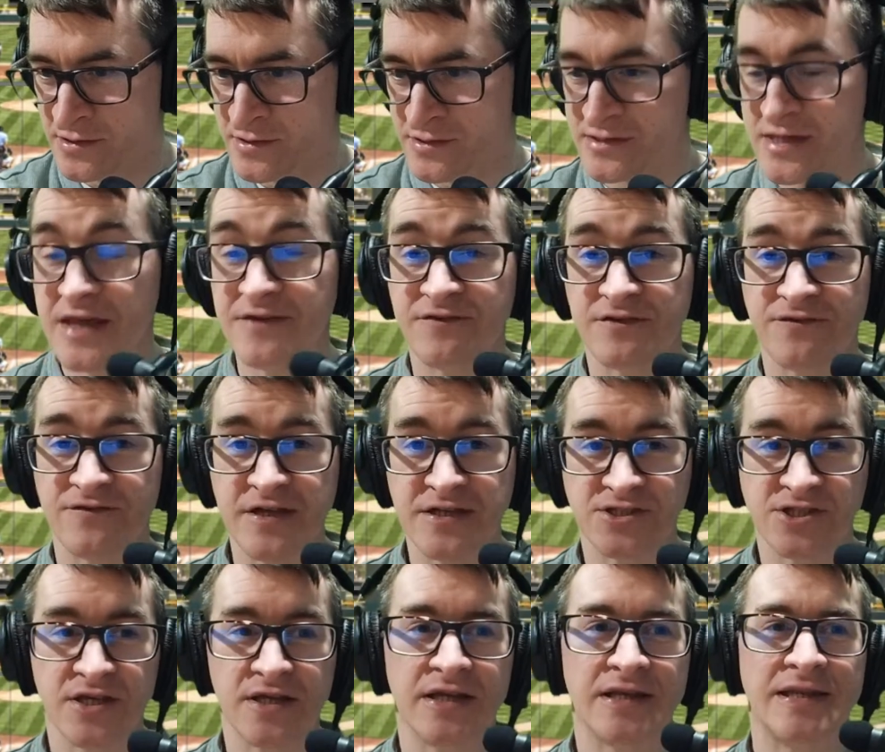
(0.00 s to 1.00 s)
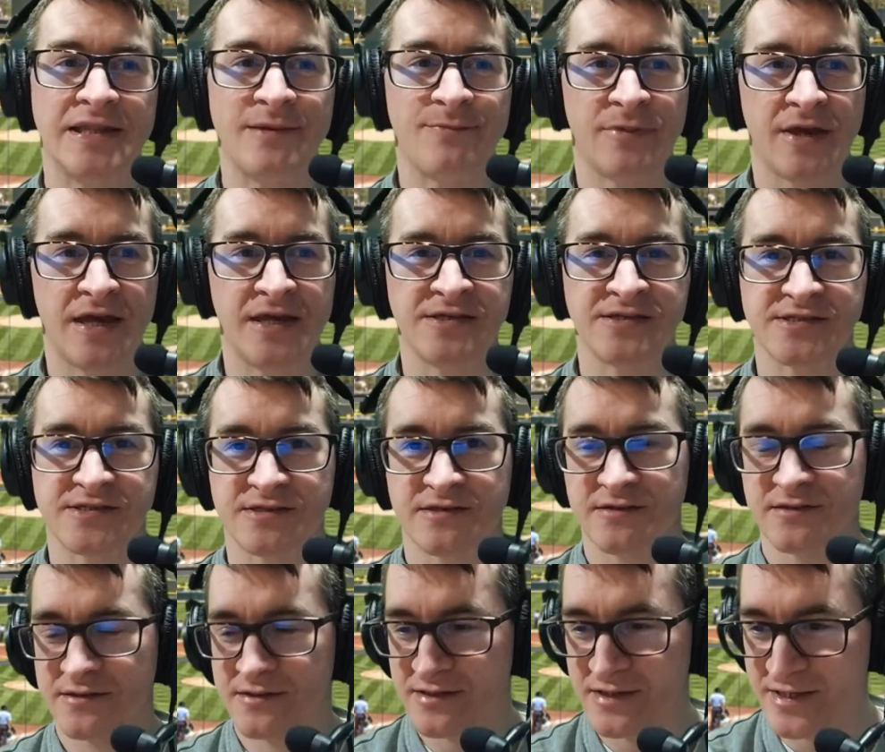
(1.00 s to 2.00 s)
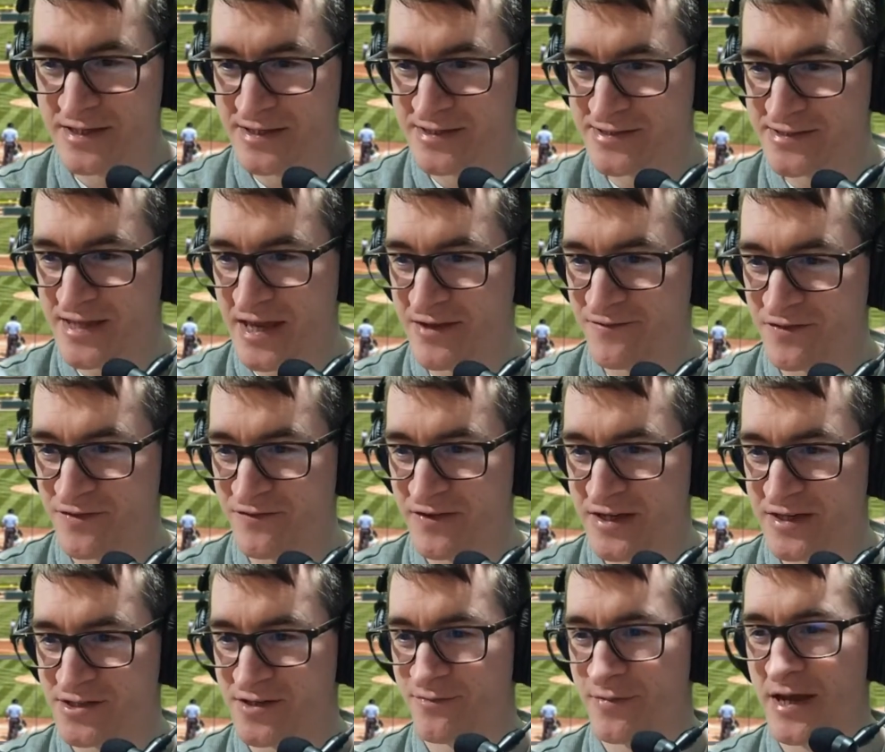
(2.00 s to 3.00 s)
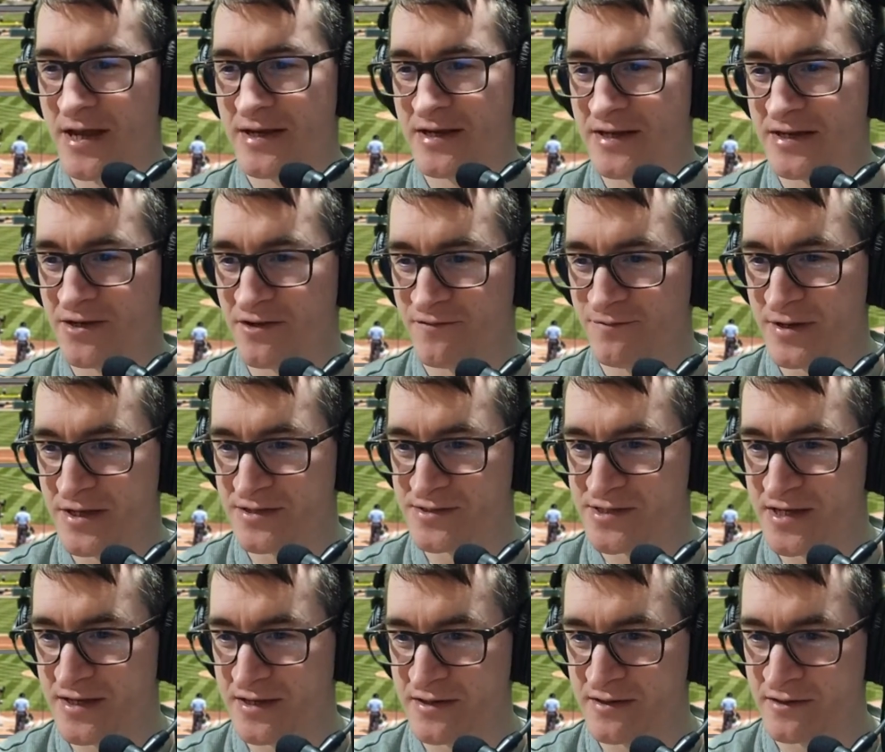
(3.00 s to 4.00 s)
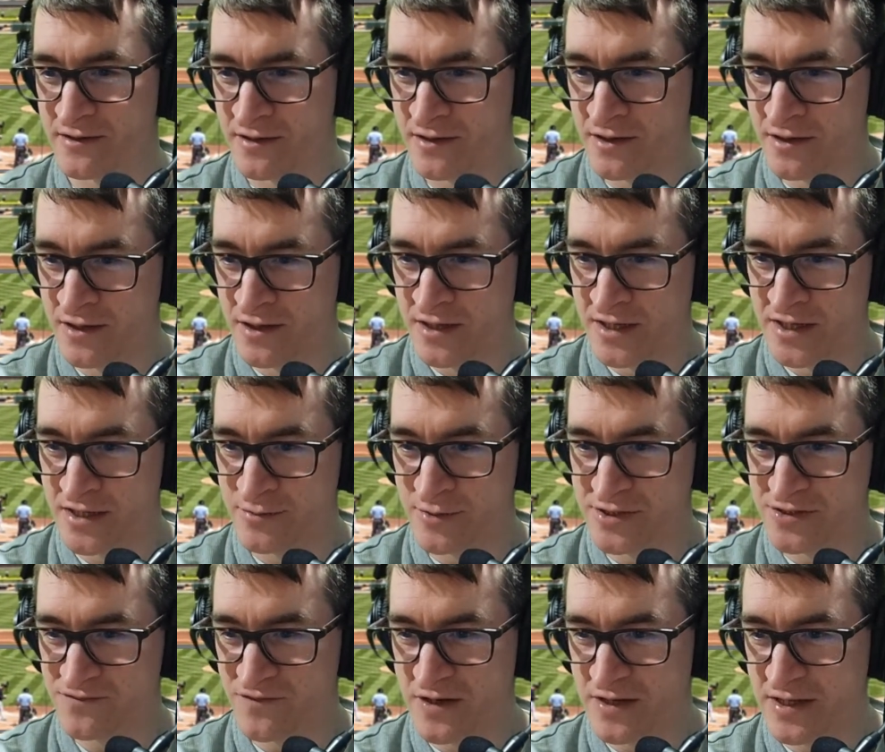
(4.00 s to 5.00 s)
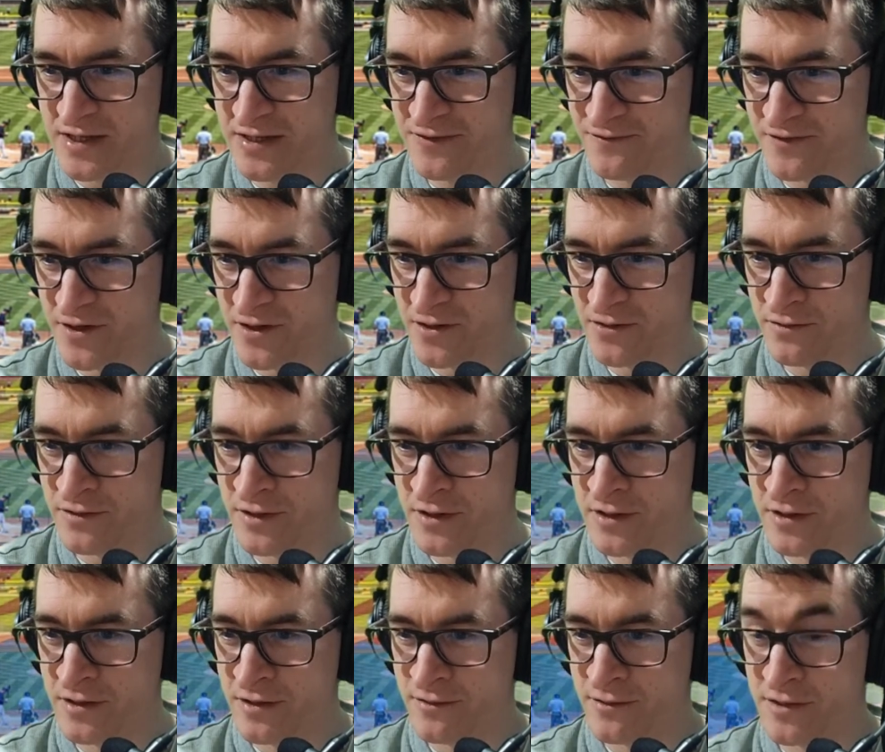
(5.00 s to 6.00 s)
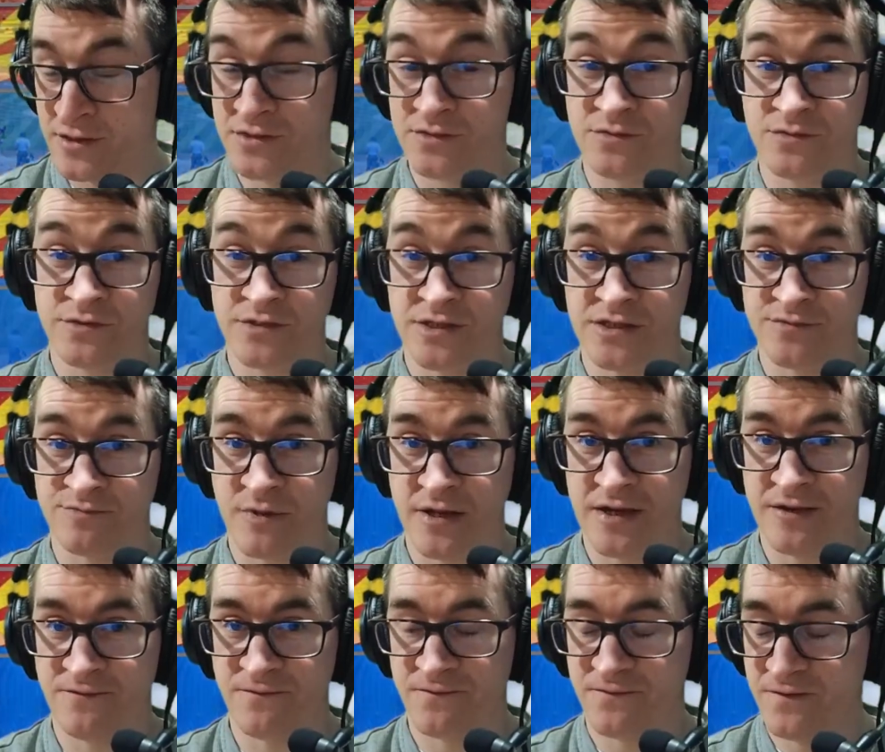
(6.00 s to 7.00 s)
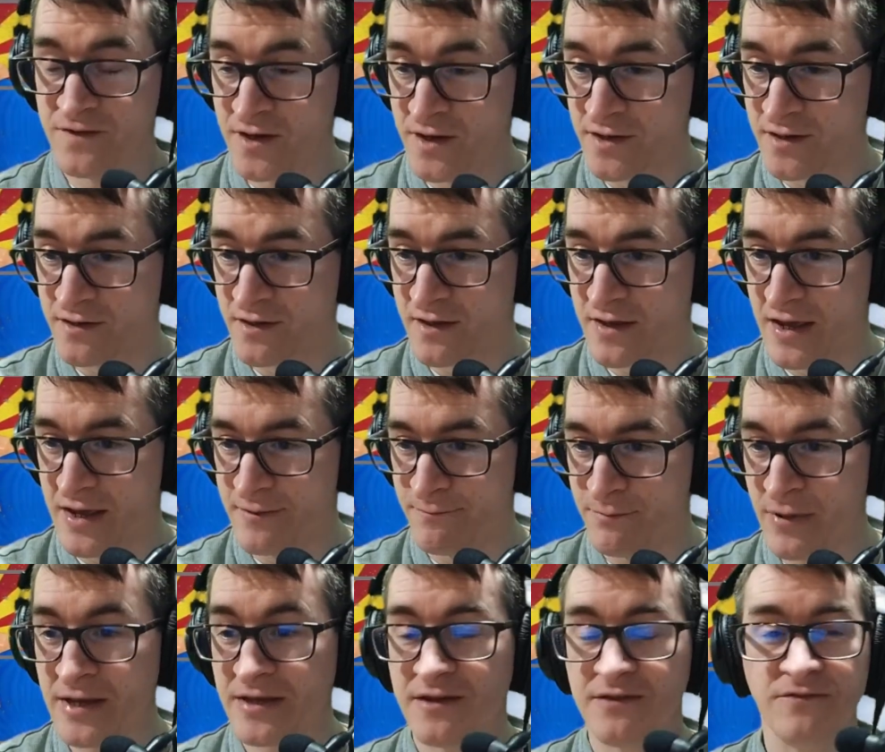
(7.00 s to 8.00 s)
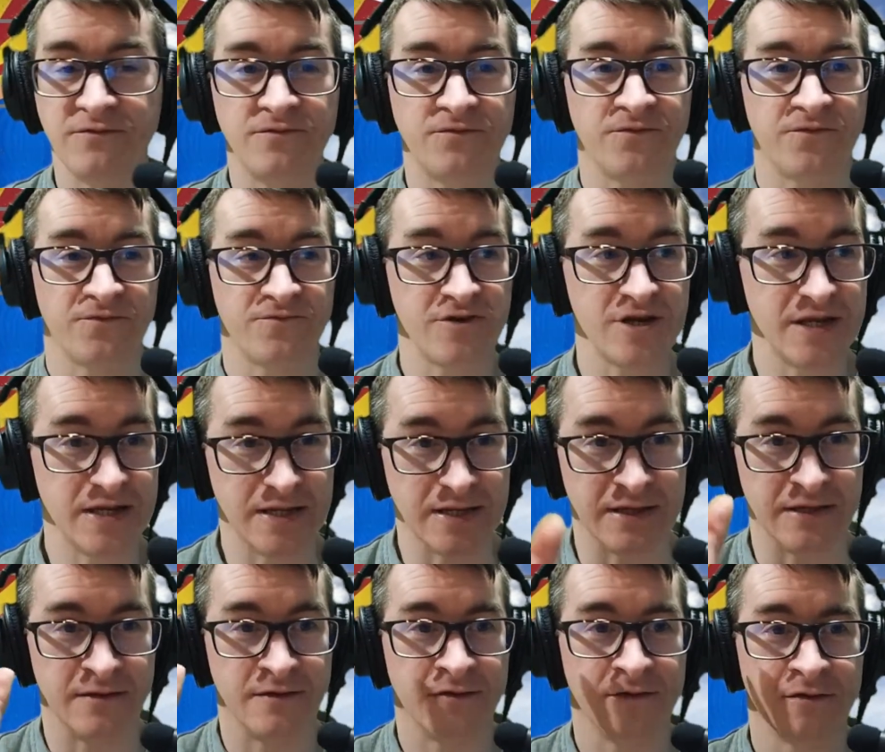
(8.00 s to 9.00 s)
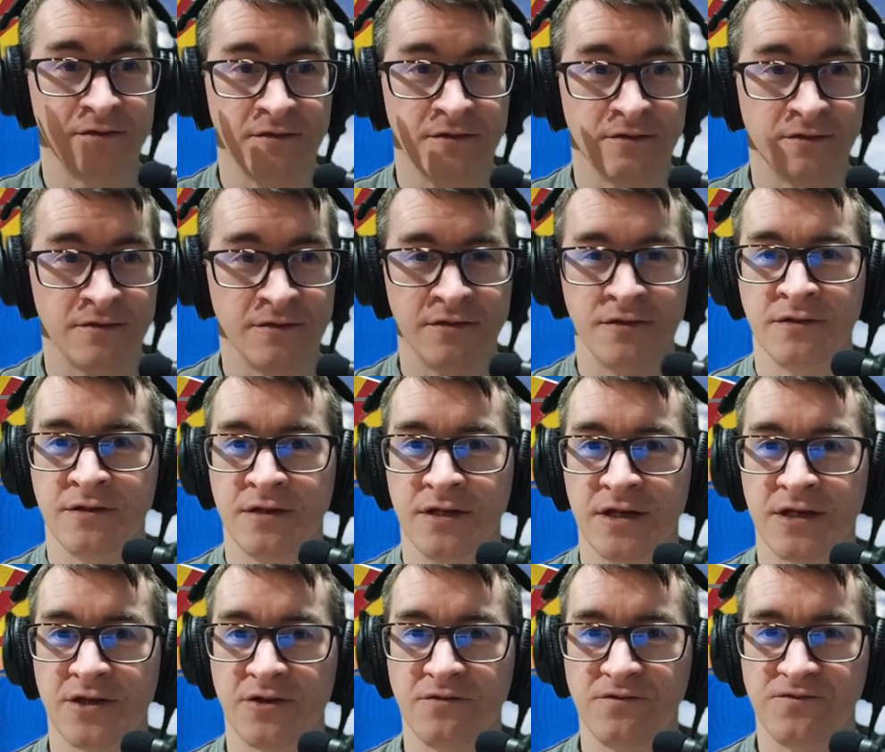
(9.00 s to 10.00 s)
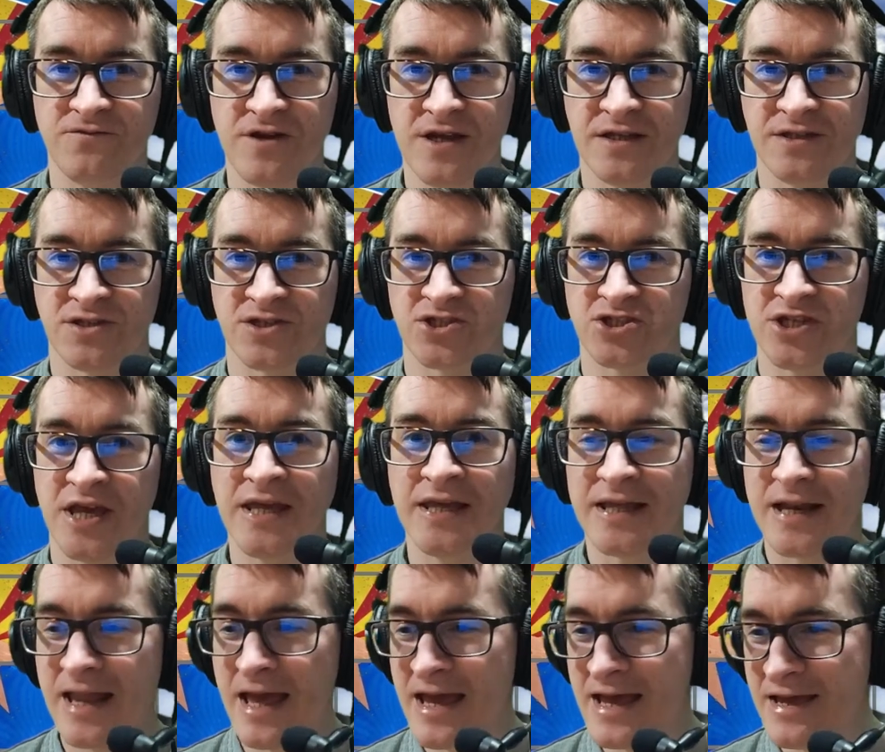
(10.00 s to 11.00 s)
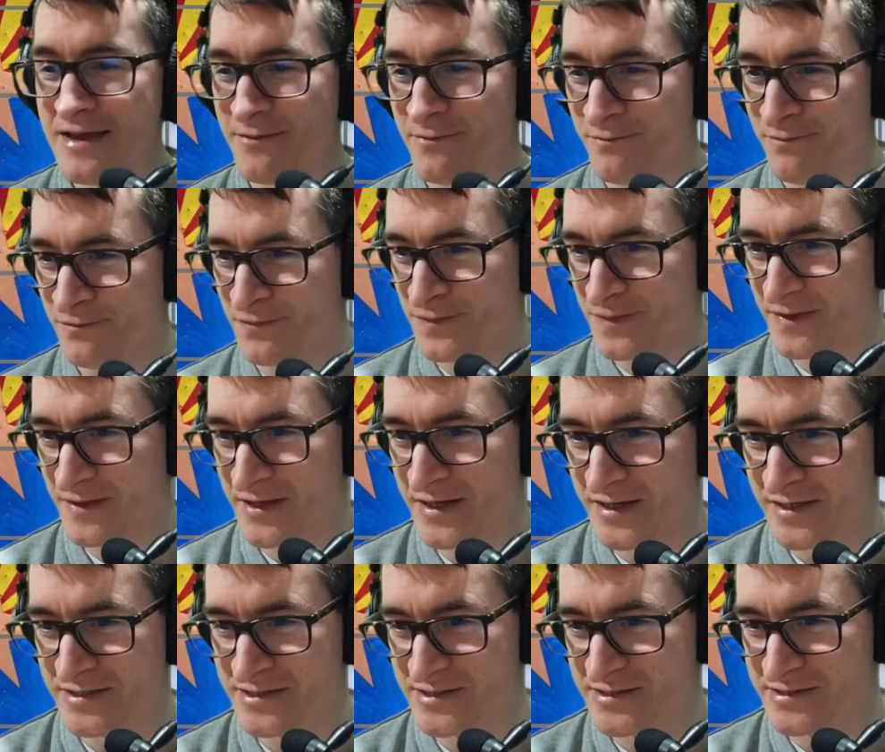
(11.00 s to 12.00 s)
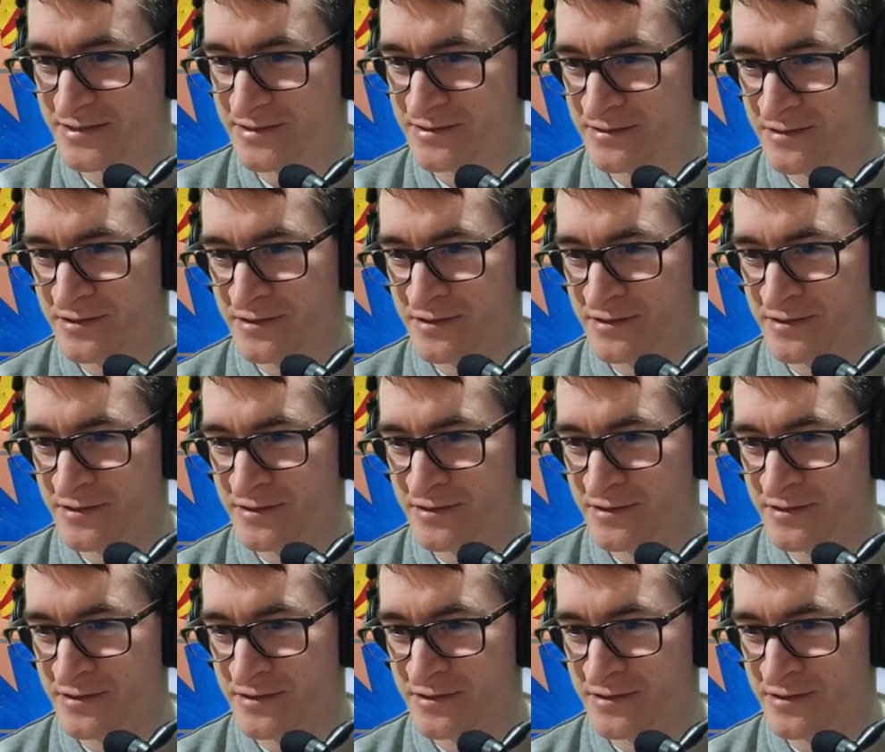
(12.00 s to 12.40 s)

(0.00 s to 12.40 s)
David Fletcher, La Peste. That is David Fletcher batting leadoff, batting second. Luis Rengifo, who is playing third today, batting free. An old friend, Jake Lamb. Yes,